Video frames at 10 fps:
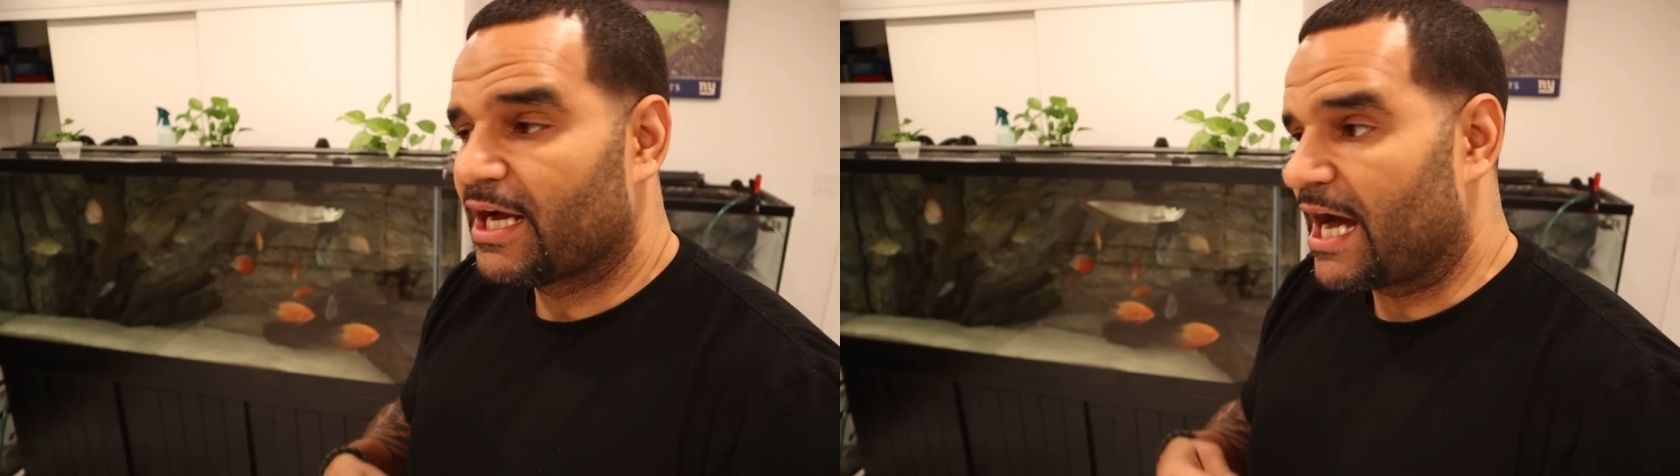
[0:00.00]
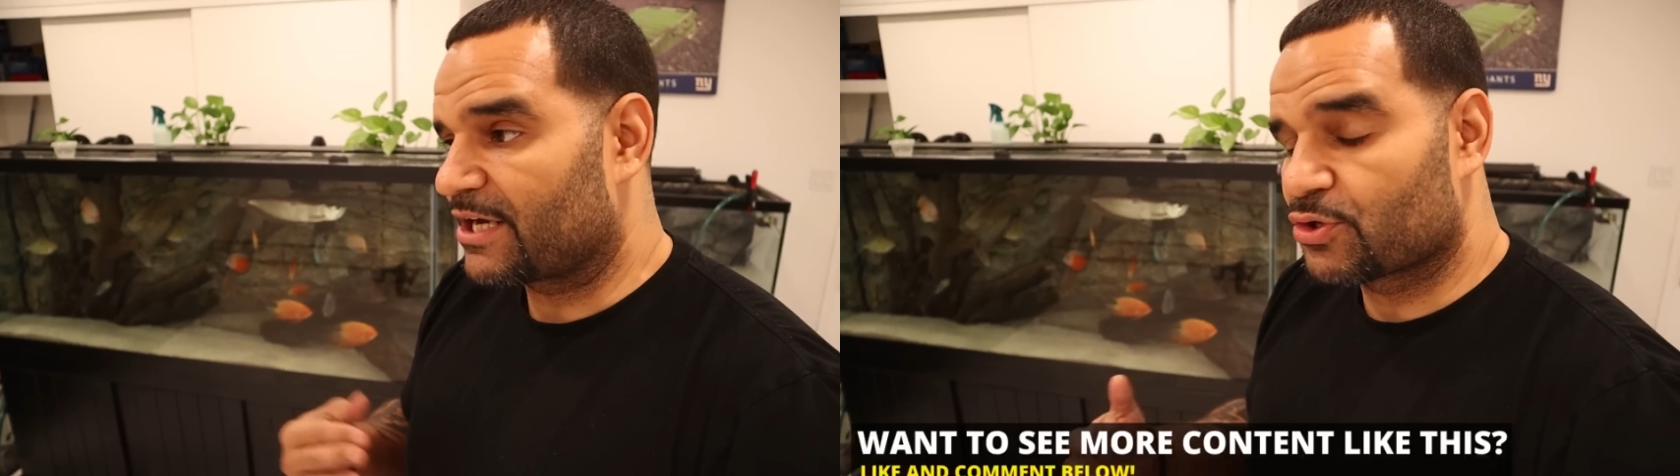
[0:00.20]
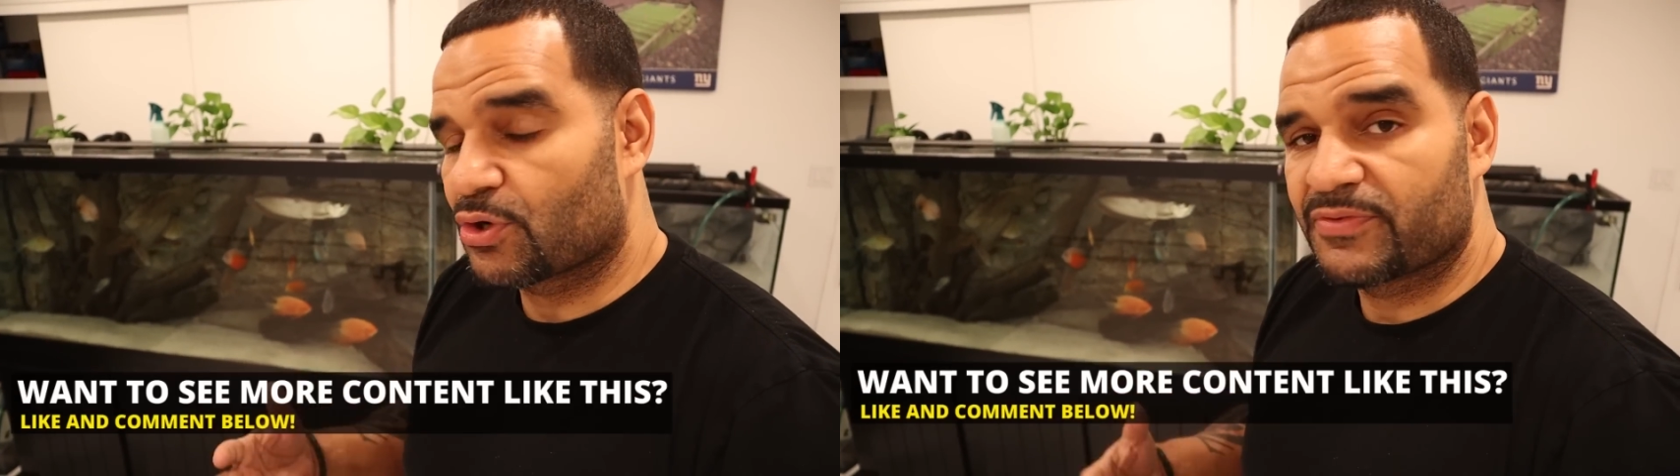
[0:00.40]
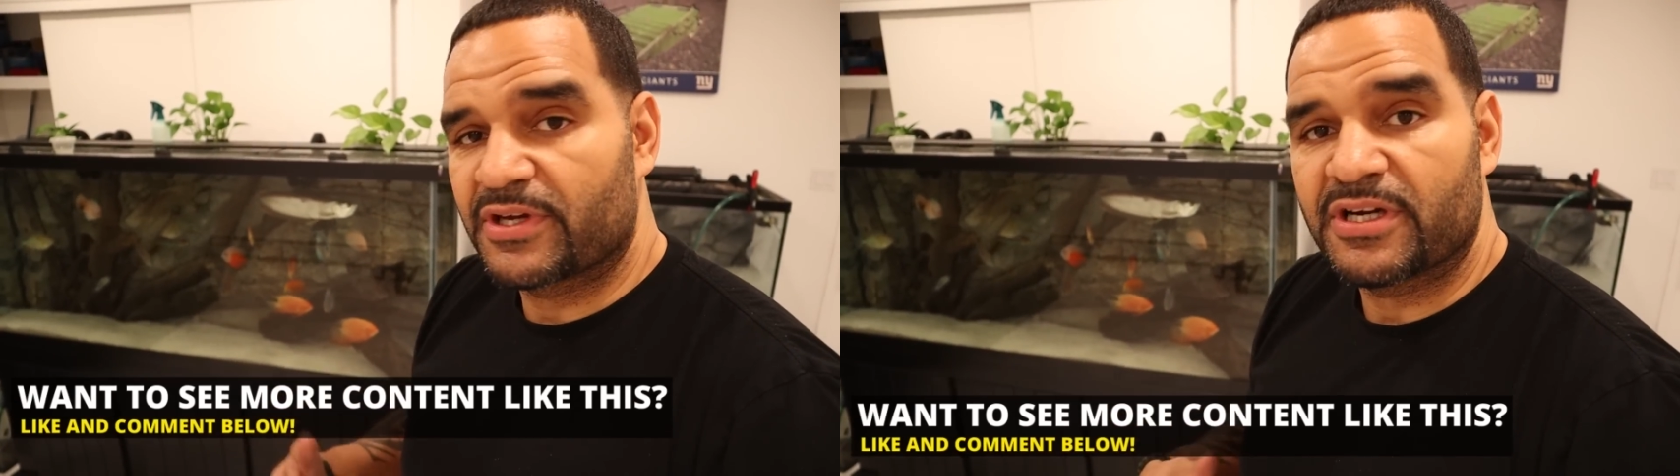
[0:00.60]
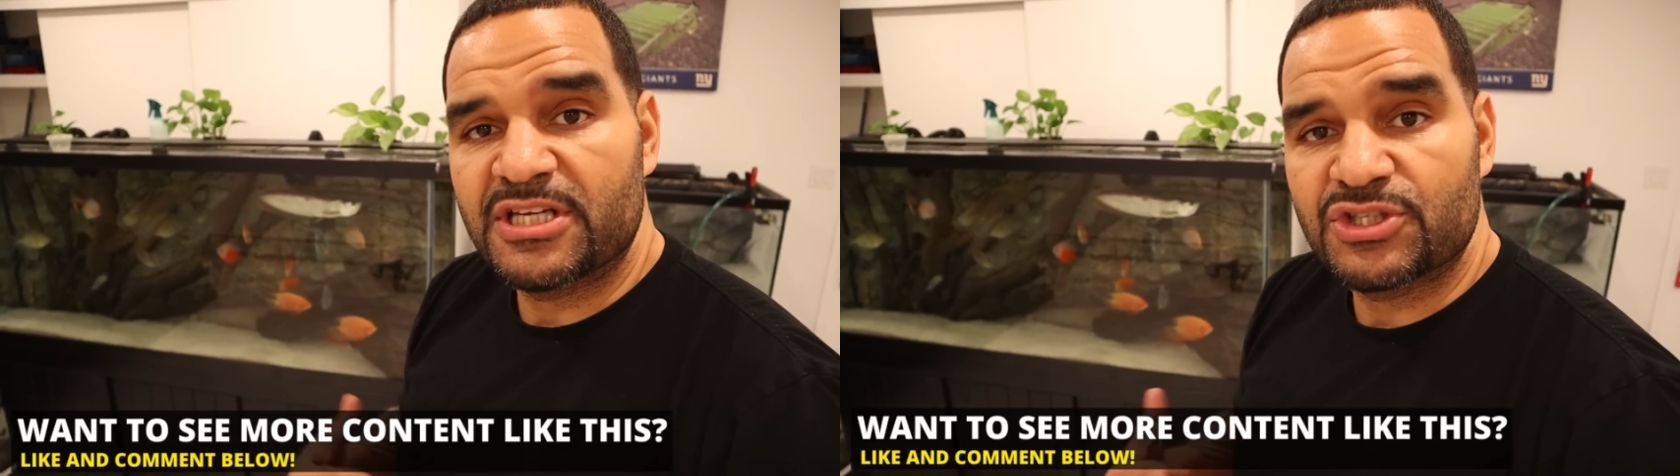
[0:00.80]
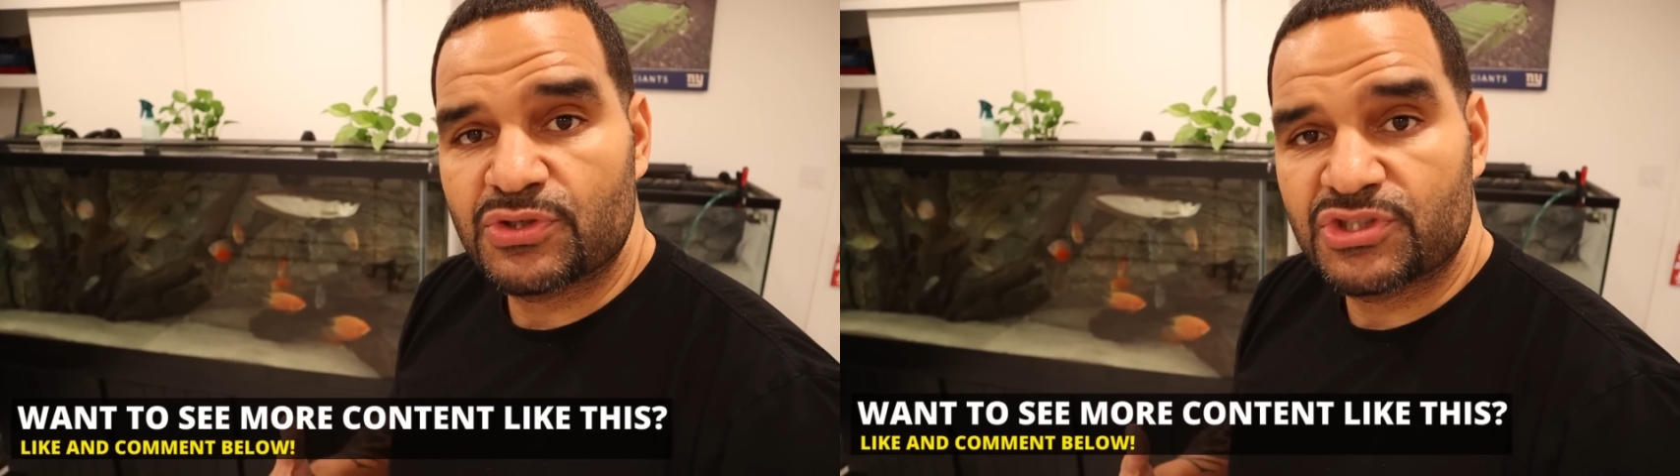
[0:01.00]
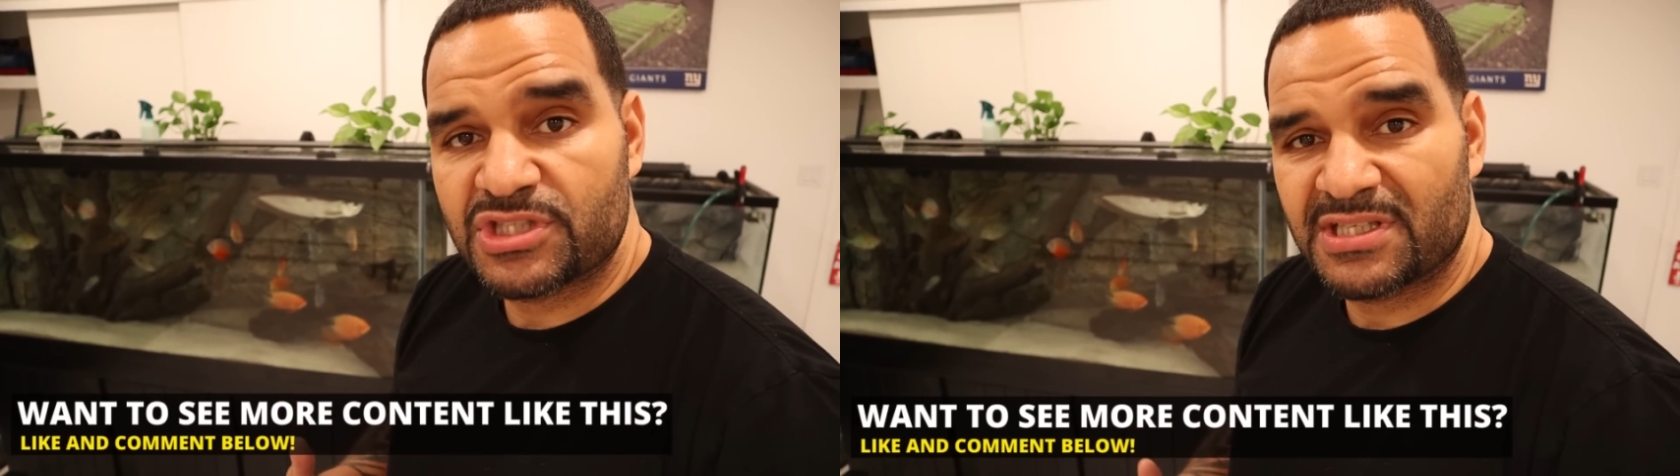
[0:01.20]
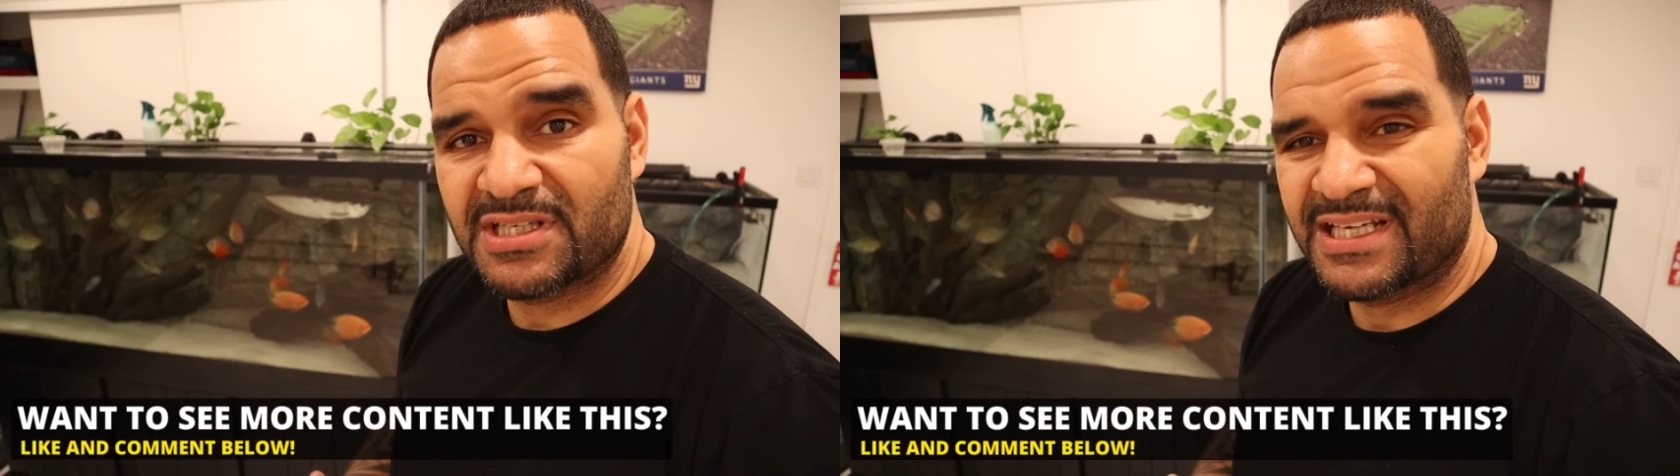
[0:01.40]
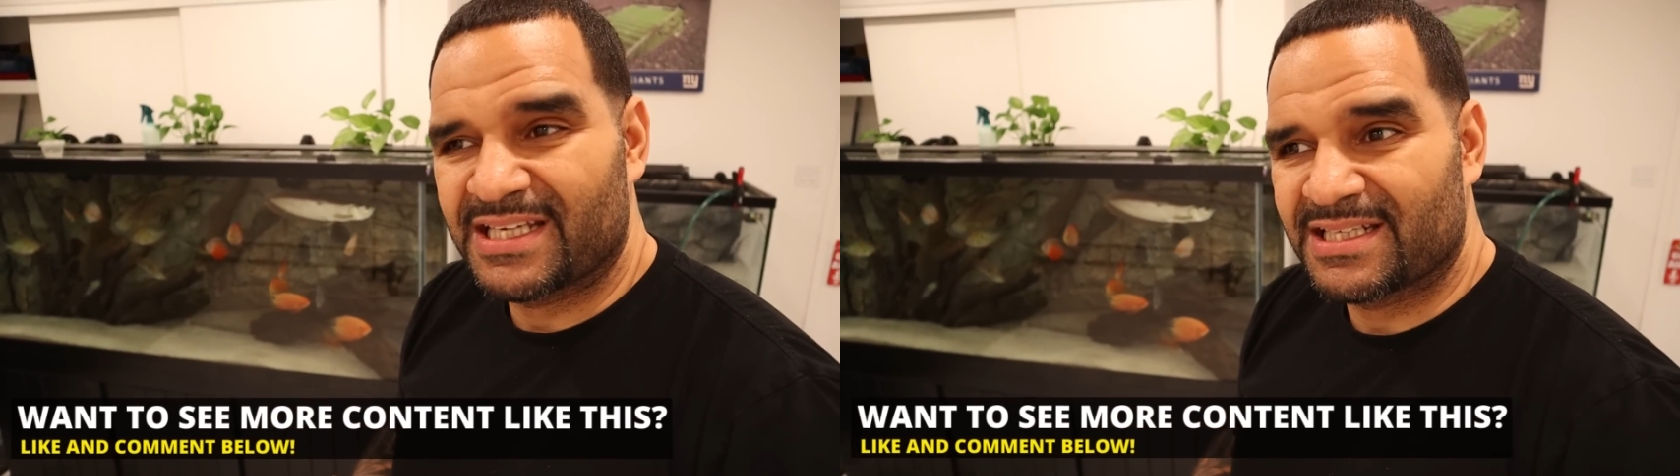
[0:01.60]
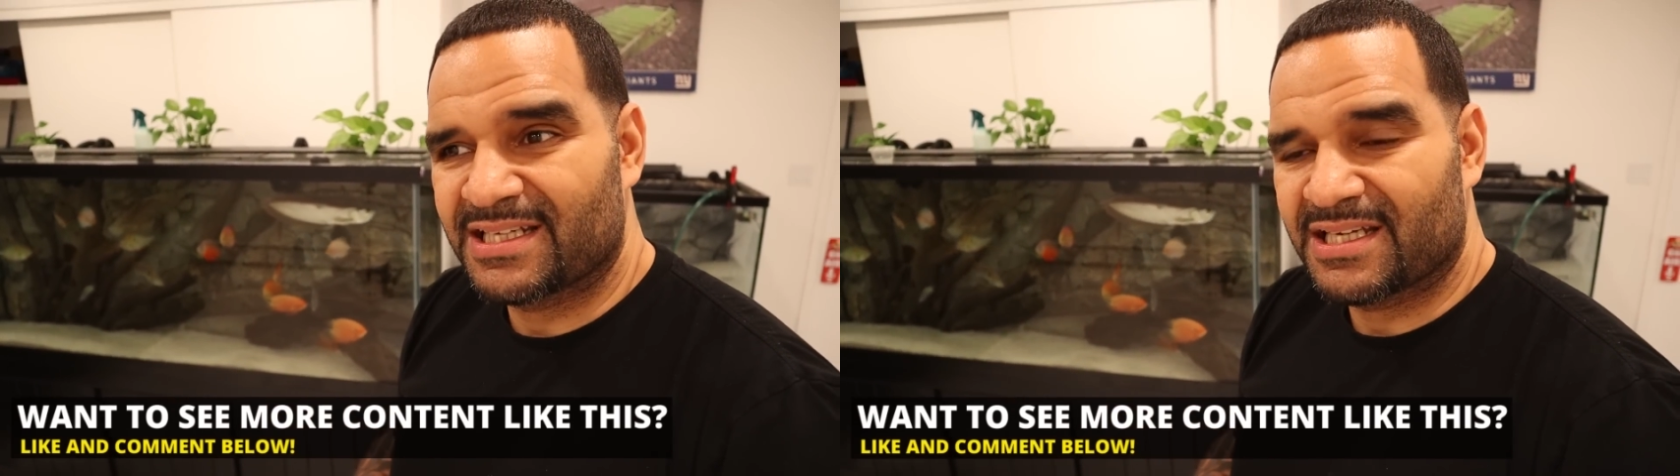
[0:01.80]
I don't know if they're interested
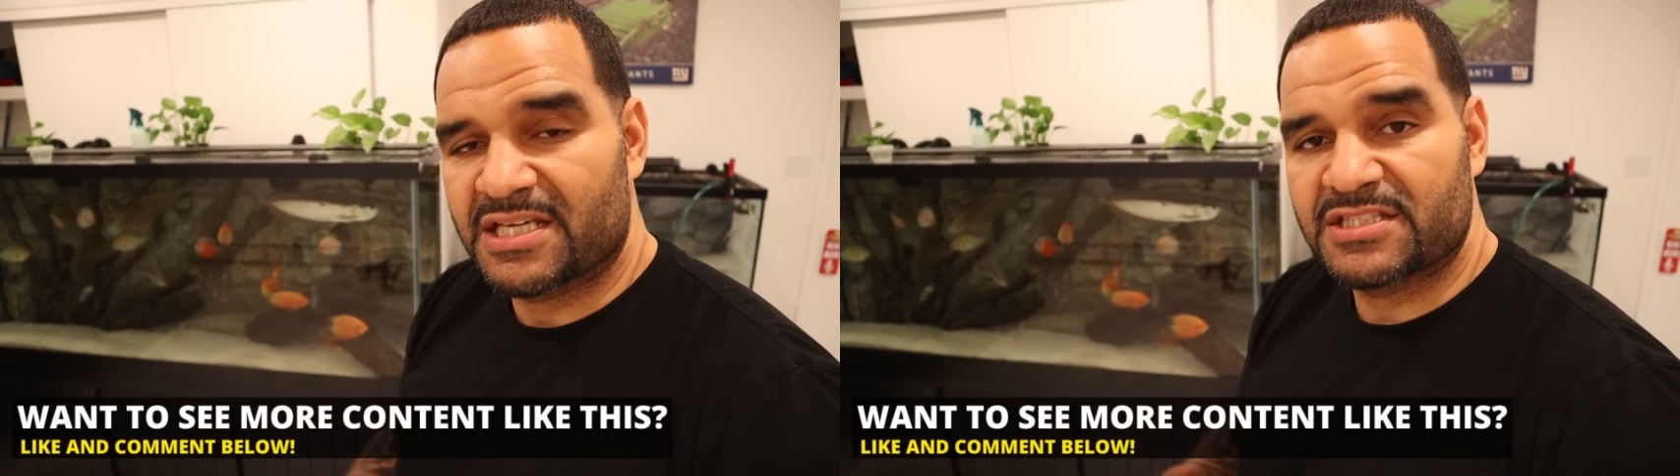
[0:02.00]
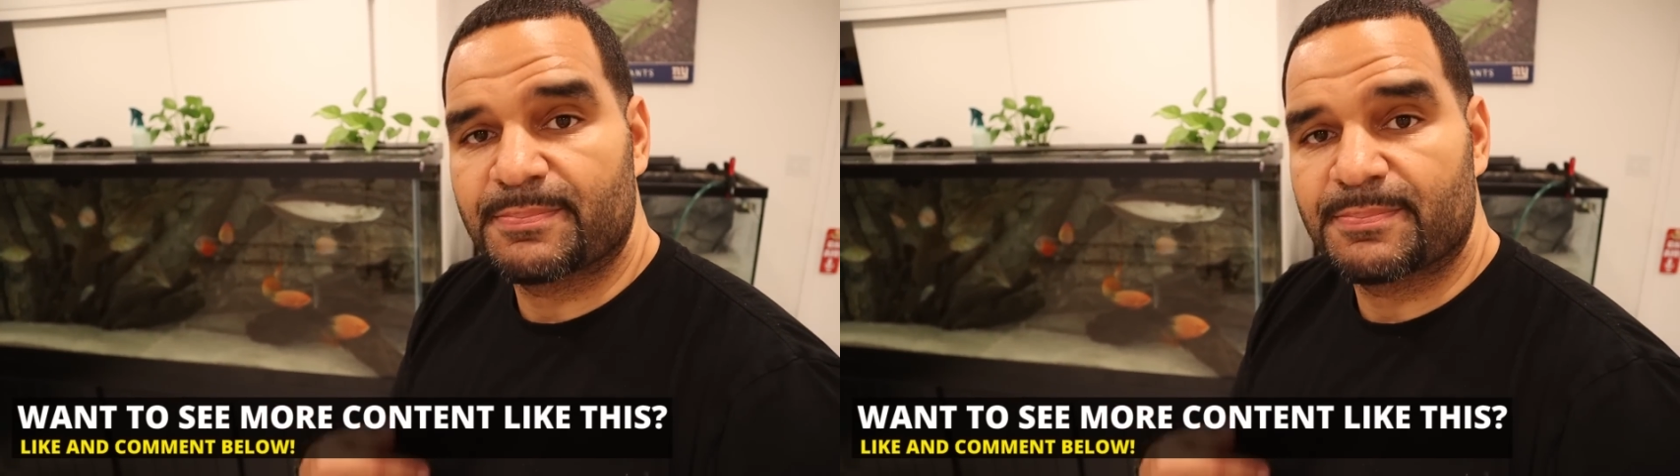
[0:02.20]
in his